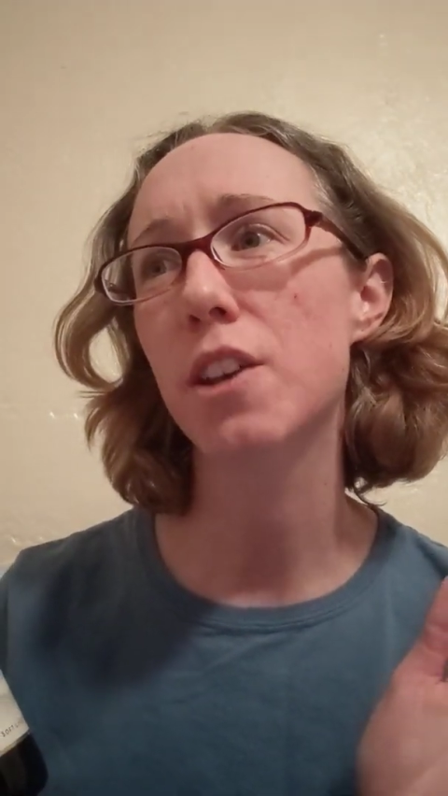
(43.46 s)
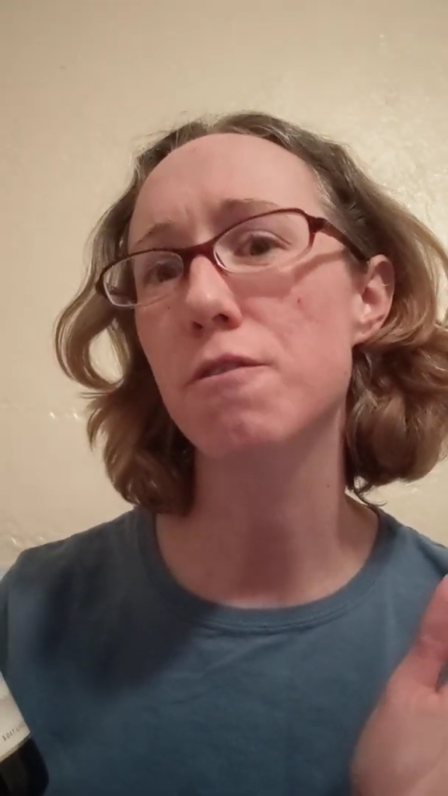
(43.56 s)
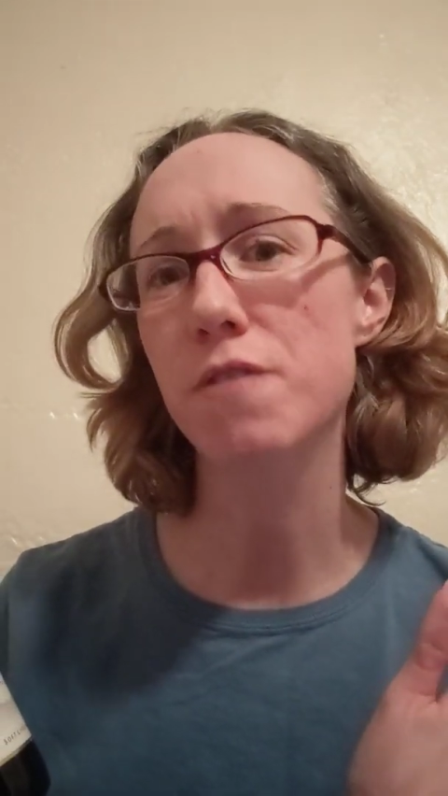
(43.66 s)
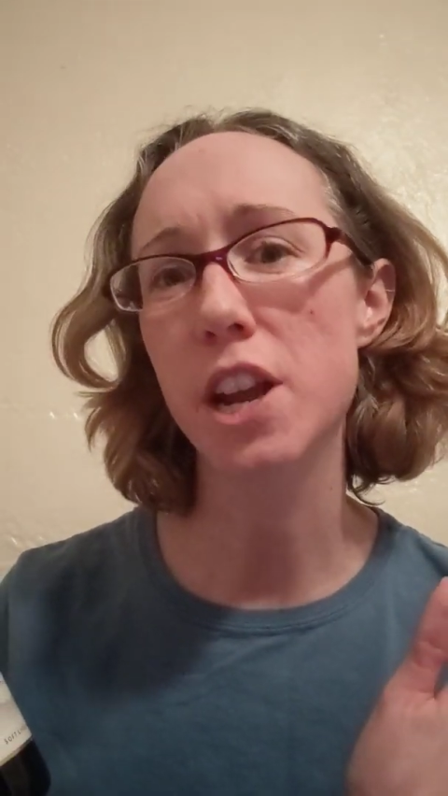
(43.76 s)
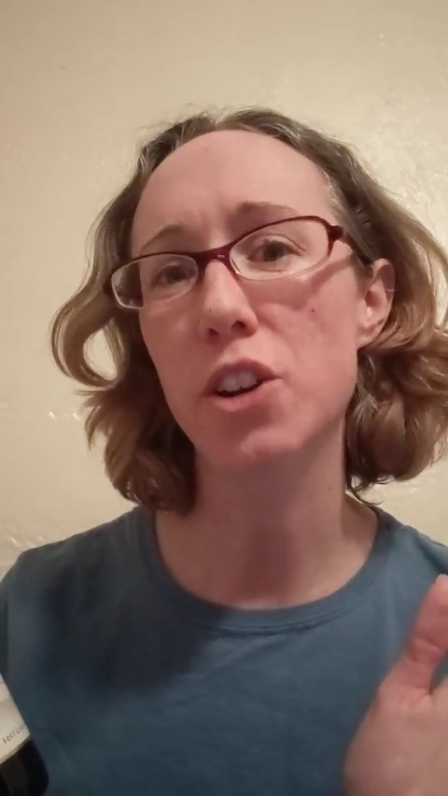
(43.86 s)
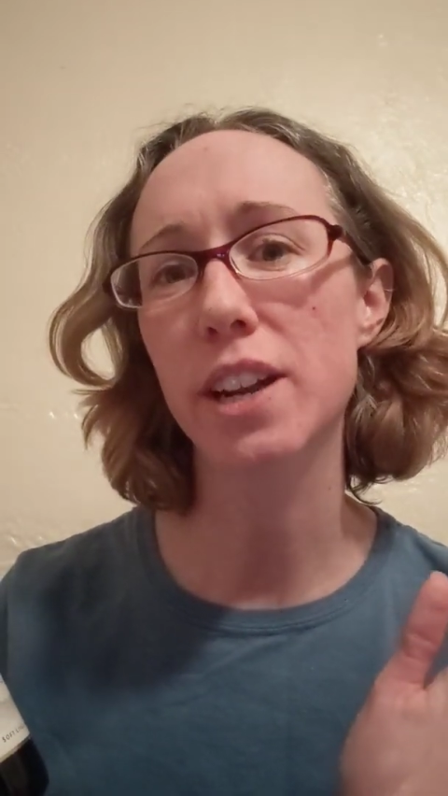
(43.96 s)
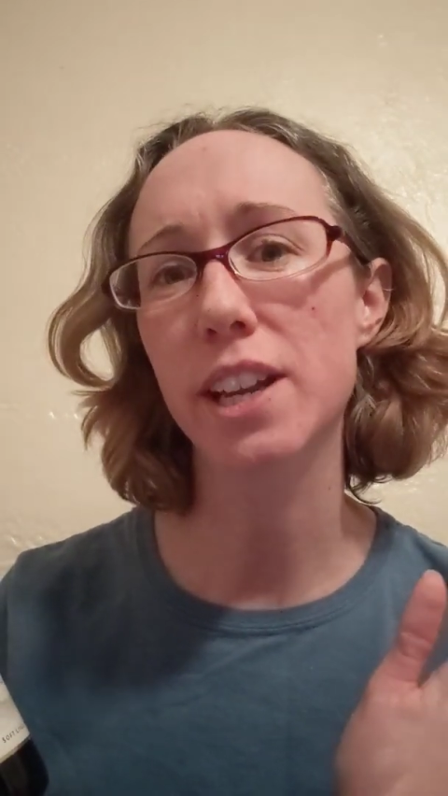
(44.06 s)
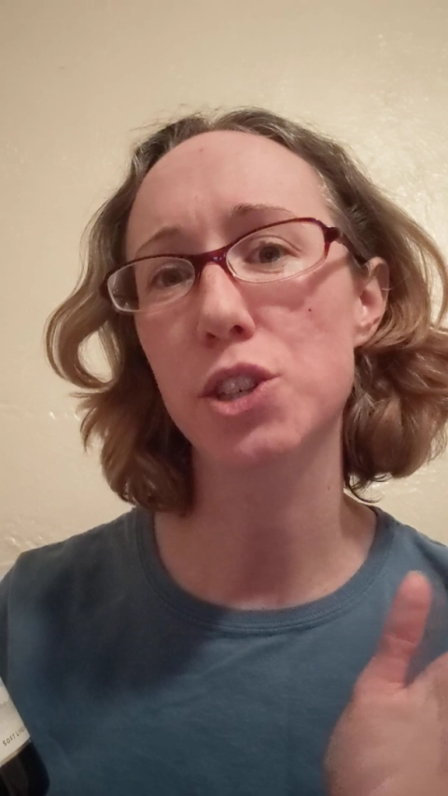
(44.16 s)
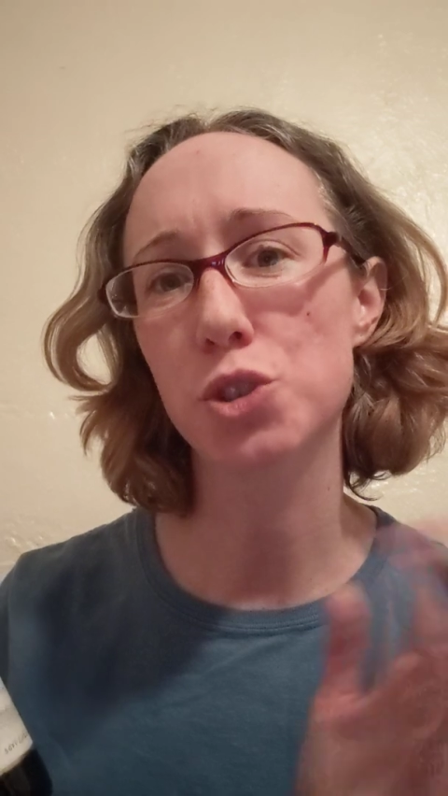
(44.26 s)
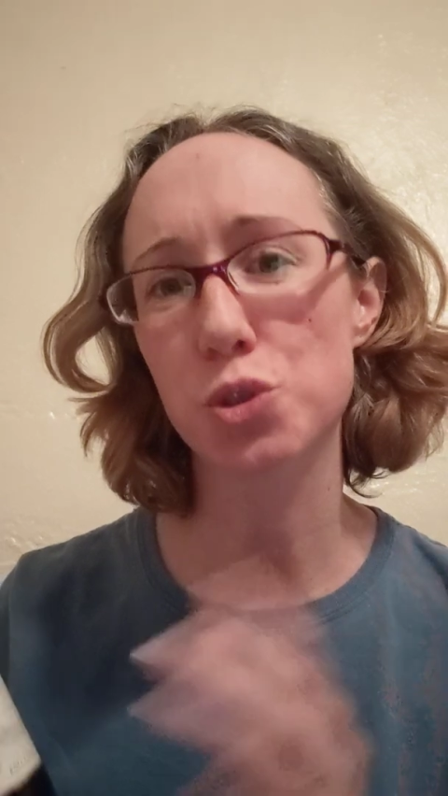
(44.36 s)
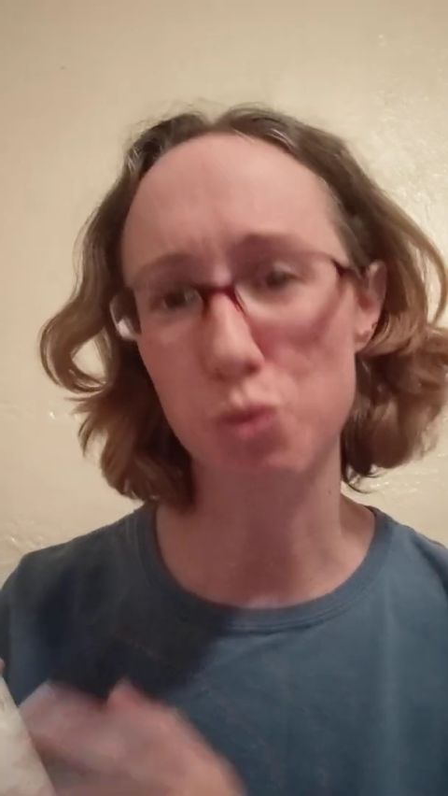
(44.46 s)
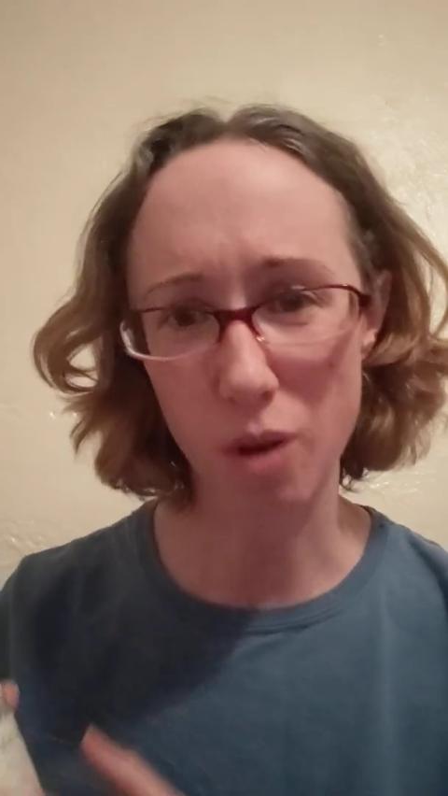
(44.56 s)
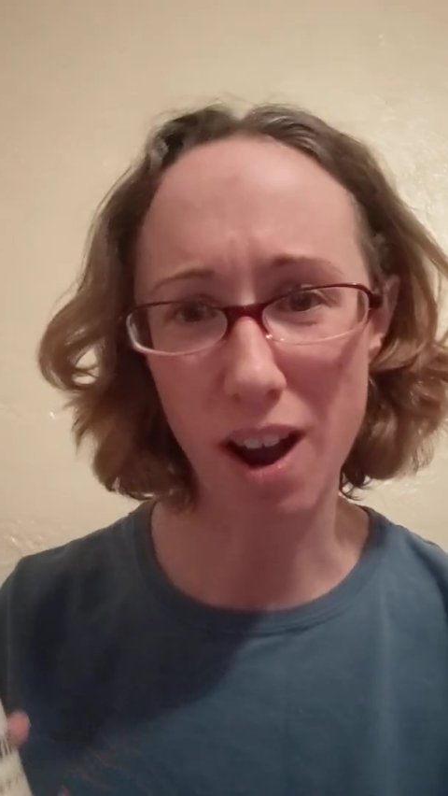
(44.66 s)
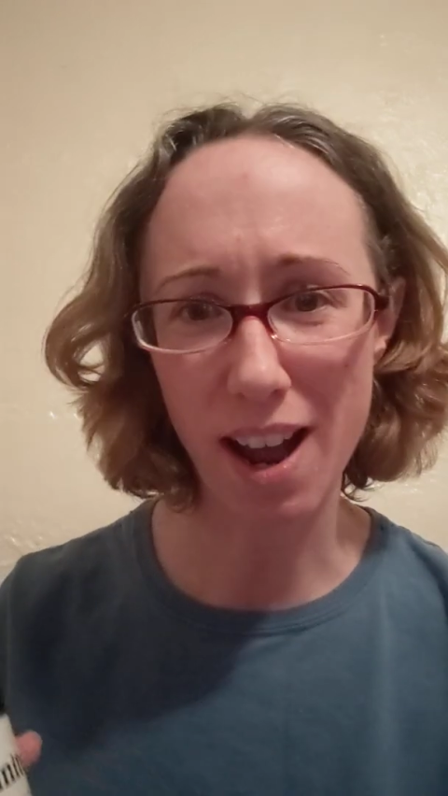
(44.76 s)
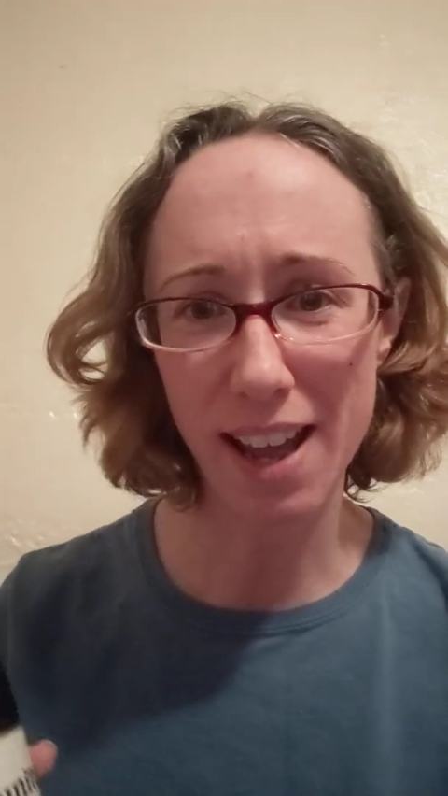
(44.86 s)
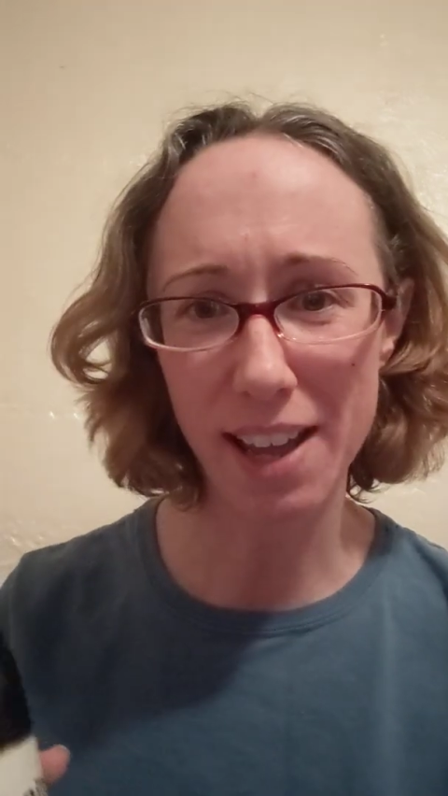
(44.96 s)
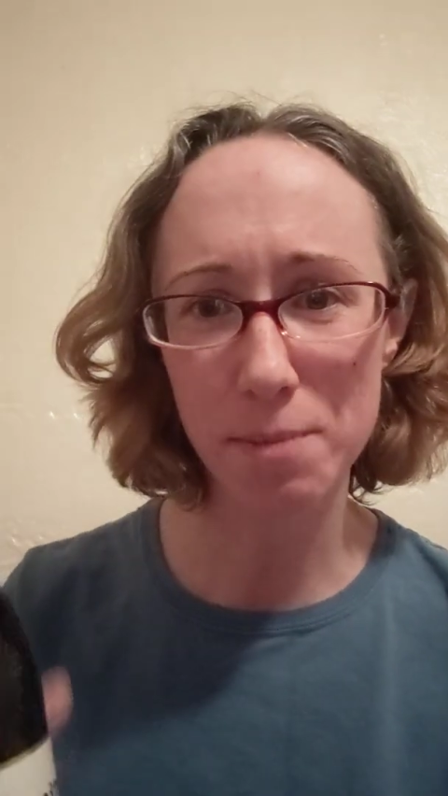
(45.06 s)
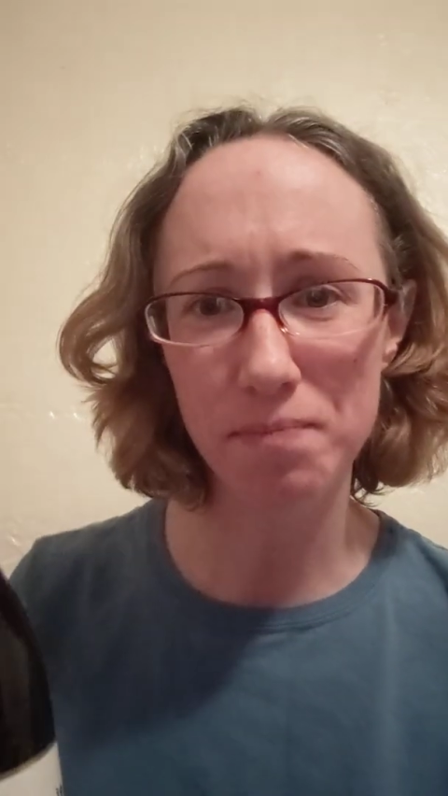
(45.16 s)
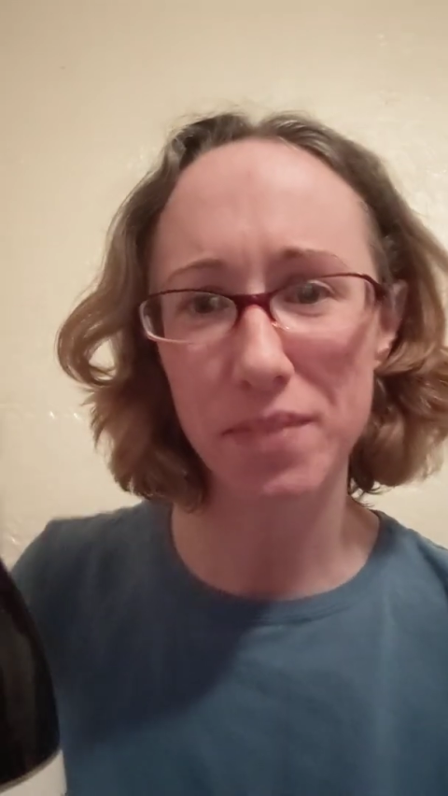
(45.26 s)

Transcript: a very dry